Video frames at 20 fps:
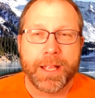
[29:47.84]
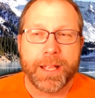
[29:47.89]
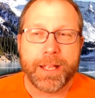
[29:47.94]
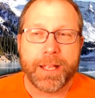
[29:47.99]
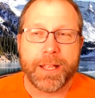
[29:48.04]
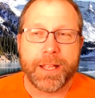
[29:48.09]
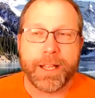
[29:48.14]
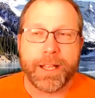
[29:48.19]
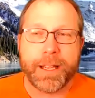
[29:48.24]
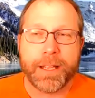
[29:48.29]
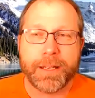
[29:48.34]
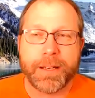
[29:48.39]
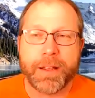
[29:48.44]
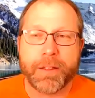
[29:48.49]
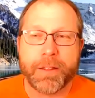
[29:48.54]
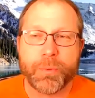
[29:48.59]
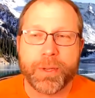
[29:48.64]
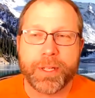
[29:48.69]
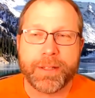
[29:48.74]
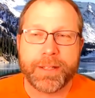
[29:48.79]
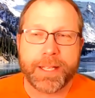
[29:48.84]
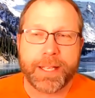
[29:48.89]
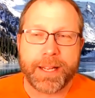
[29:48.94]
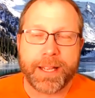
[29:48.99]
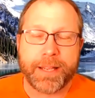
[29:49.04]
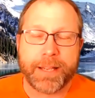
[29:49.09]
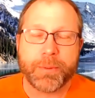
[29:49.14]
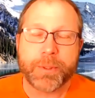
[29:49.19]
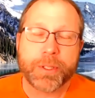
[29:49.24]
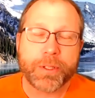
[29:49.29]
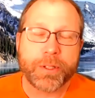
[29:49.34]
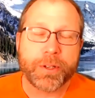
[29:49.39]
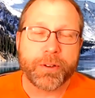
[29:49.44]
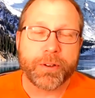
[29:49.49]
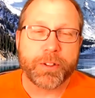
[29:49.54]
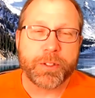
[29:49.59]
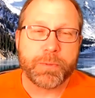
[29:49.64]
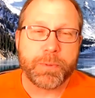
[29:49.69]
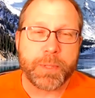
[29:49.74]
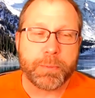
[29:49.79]
Another one that I would
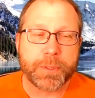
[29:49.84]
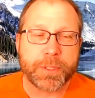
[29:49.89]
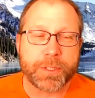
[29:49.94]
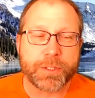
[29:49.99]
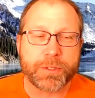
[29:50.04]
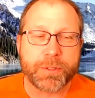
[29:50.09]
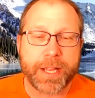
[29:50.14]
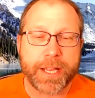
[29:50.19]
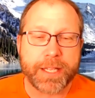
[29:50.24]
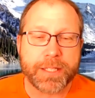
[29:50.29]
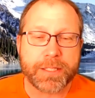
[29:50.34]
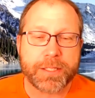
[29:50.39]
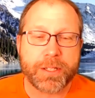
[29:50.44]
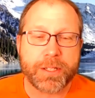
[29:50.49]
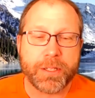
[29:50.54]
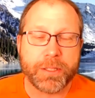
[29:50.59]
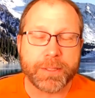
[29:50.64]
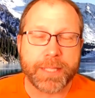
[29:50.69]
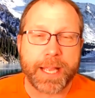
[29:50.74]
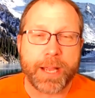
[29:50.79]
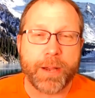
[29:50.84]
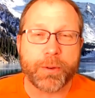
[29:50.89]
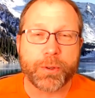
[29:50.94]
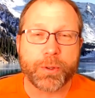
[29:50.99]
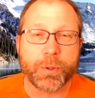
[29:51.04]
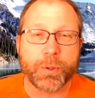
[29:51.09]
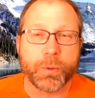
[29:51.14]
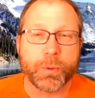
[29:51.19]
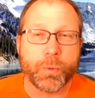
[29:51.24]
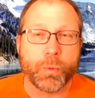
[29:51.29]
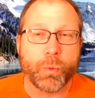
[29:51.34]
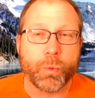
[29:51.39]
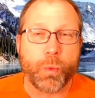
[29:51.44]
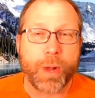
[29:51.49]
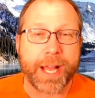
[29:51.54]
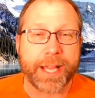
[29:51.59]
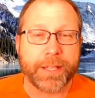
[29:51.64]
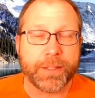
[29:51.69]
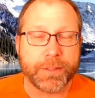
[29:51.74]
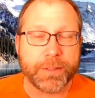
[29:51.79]
encourage people to try is called Outer
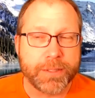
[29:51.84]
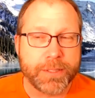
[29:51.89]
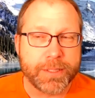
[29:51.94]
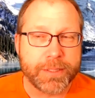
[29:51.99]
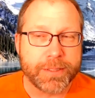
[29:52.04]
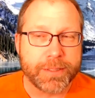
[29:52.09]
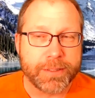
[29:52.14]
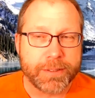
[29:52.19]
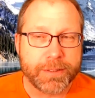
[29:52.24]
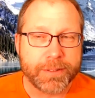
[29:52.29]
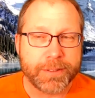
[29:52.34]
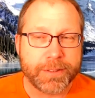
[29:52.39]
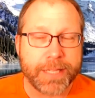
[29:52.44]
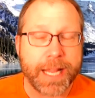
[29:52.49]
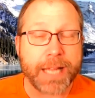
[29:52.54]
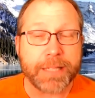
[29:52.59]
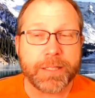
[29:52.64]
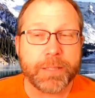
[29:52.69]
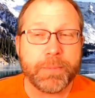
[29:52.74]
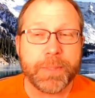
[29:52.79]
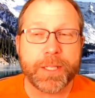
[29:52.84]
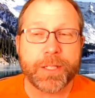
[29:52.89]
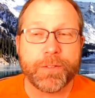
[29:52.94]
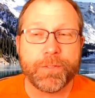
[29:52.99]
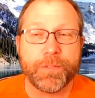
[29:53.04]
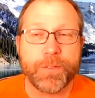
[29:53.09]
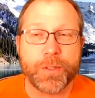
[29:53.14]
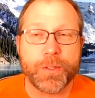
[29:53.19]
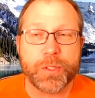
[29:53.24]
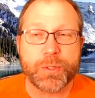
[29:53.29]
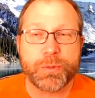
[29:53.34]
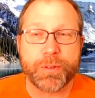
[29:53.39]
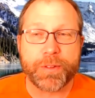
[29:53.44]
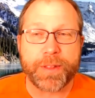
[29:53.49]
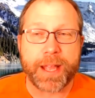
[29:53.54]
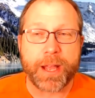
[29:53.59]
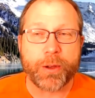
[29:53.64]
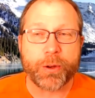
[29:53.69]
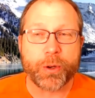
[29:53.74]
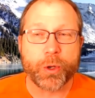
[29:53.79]
Wilds. Not to be confused with
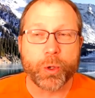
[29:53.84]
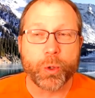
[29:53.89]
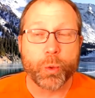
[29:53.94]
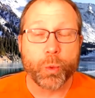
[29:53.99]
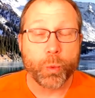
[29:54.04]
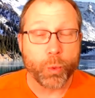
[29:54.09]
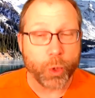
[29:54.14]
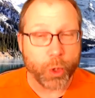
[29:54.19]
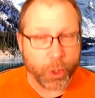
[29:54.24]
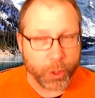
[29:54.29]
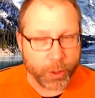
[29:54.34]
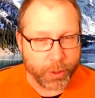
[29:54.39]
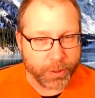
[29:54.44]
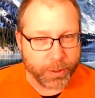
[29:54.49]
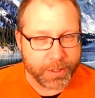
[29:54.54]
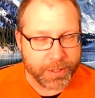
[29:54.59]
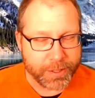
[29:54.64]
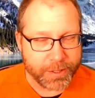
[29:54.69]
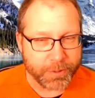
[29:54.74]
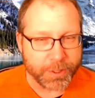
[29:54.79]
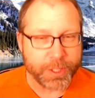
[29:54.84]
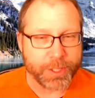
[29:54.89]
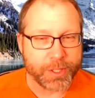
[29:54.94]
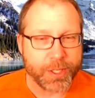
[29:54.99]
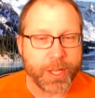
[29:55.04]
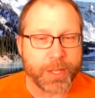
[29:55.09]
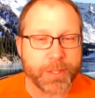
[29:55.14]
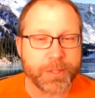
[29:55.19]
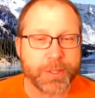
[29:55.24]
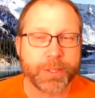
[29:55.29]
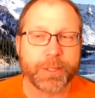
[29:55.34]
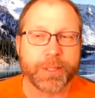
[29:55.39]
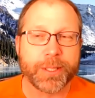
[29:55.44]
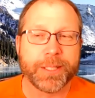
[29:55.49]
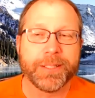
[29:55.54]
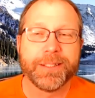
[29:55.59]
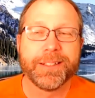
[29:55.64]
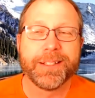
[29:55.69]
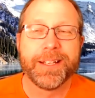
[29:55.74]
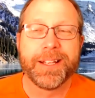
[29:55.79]
Outer Worlds, which is also
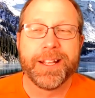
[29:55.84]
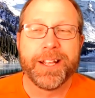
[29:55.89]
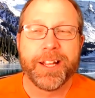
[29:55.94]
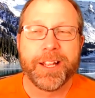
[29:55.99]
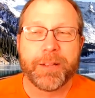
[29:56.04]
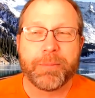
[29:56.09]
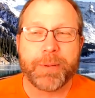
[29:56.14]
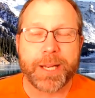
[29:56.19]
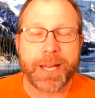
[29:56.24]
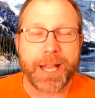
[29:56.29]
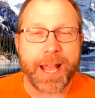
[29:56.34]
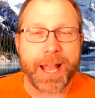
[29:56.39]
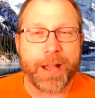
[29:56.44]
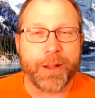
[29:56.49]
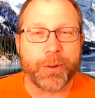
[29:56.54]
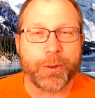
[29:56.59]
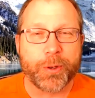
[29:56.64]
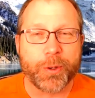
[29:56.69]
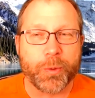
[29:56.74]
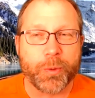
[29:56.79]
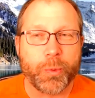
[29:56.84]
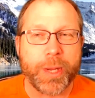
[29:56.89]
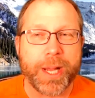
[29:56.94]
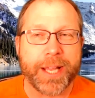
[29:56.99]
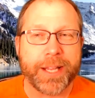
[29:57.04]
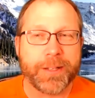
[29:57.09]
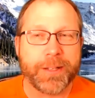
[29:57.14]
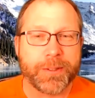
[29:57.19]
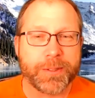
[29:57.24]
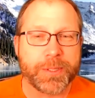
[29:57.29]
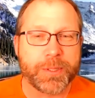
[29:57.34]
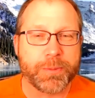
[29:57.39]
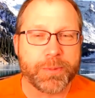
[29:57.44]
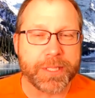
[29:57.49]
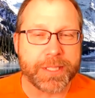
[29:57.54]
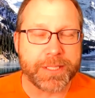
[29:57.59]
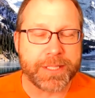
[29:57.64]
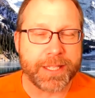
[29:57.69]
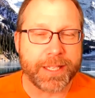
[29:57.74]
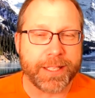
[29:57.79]
good, but Outer Wilds
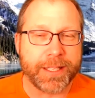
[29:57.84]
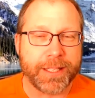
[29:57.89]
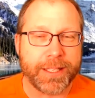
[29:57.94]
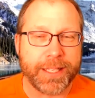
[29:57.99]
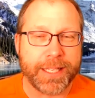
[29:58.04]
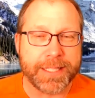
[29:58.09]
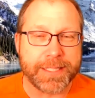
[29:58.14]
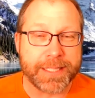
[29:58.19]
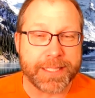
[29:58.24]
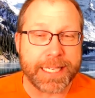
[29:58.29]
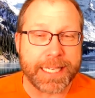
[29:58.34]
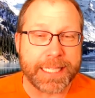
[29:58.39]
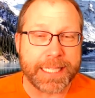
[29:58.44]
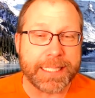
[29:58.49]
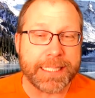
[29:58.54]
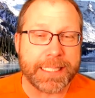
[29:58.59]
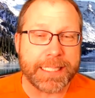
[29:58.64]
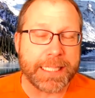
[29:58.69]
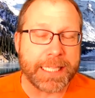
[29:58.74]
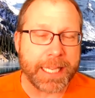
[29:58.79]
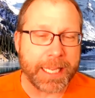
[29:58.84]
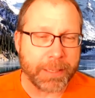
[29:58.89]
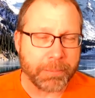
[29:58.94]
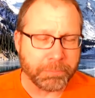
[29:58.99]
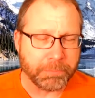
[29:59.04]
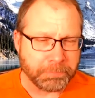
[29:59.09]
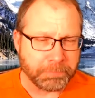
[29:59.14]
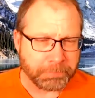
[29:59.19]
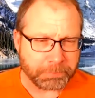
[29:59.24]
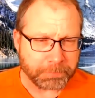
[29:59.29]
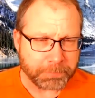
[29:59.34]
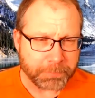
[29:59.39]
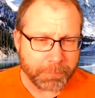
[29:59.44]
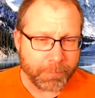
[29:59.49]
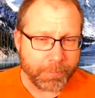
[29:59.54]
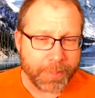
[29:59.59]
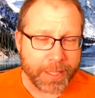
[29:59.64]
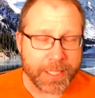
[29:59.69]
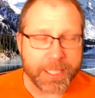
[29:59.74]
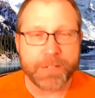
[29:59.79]
was it's an indie game
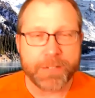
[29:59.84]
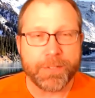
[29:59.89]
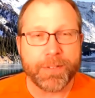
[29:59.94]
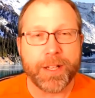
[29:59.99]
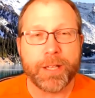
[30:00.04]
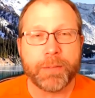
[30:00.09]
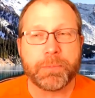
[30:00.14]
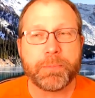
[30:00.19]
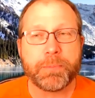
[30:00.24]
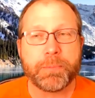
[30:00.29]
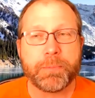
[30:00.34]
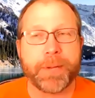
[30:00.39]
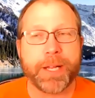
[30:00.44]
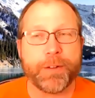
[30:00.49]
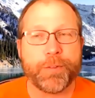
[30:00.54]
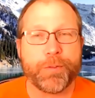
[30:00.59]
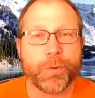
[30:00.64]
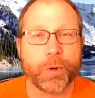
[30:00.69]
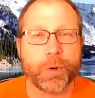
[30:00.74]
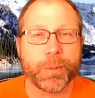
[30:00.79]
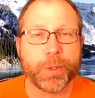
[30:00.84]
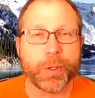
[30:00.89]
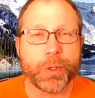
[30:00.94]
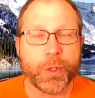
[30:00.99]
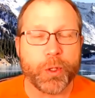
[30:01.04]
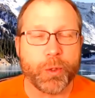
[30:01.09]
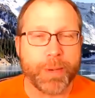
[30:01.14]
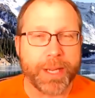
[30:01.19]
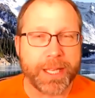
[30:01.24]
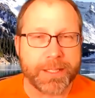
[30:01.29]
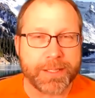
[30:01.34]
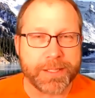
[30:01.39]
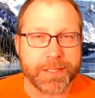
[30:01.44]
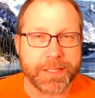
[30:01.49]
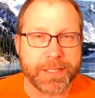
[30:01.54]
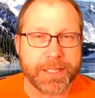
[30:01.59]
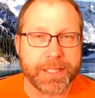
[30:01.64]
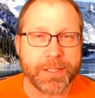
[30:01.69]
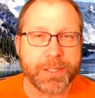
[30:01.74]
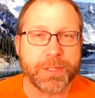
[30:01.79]
developed by a former
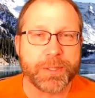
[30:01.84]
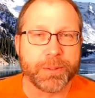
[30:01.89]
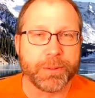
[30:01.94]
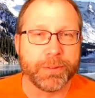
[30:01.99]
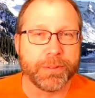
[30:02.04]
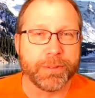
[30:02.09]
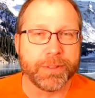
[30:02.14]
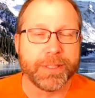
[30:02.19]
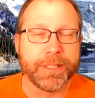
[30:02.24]
USC student